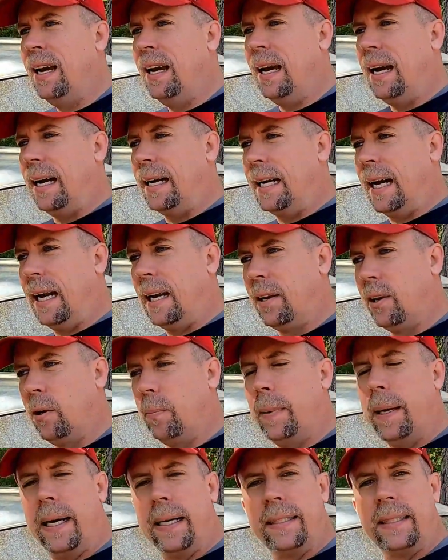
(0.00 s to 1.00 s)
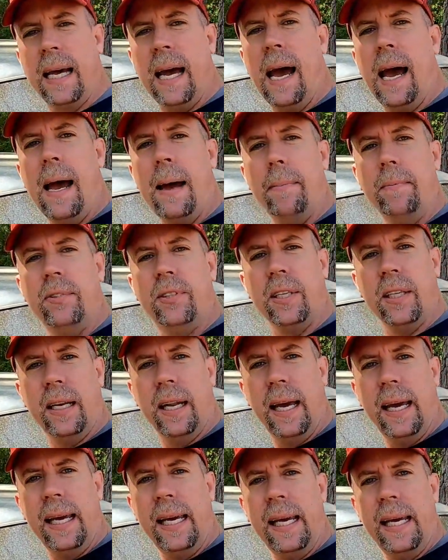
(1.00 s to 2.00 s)
I got a little bit of time
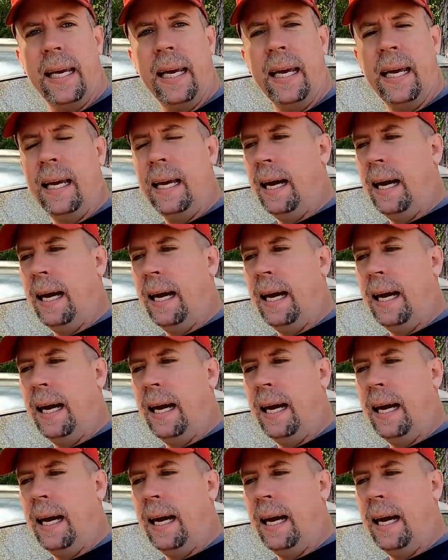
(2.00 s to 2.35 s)
today.